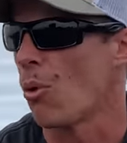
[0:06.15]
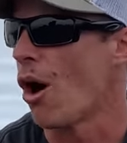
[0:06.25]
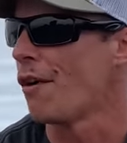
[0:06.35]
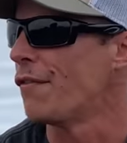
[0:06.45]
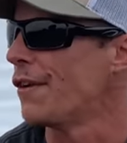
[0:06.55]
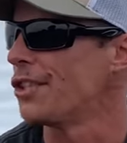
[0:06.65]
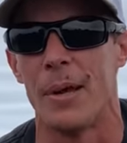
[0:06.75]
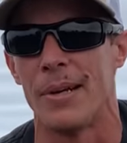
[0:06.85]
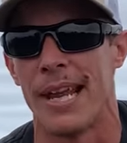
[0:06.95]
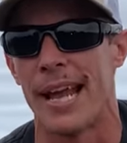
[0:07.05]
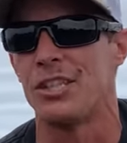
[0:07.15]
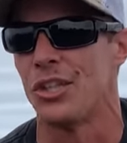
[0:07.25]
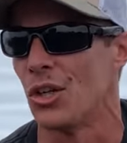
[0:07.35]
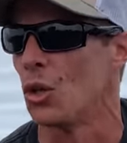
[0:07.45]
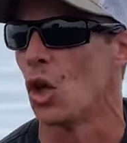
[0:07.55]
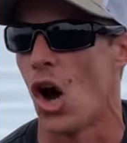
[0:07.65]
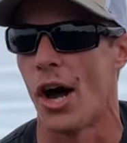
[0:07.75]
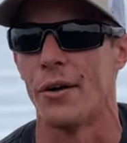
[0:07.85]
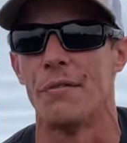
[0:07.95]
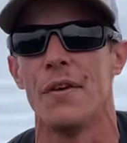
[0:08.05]
rockfish. I've been catching a
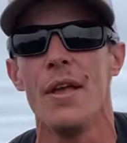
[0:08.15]
lot of